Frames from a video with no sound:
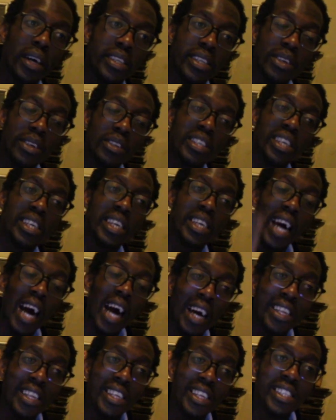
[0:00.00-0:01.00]
There's a guy
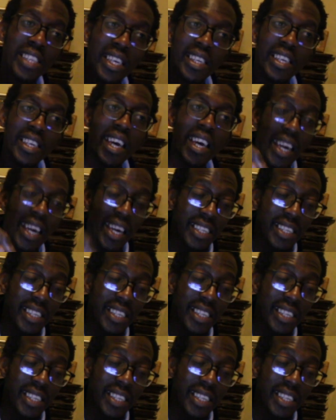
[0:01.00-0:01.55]
that said, "Hey,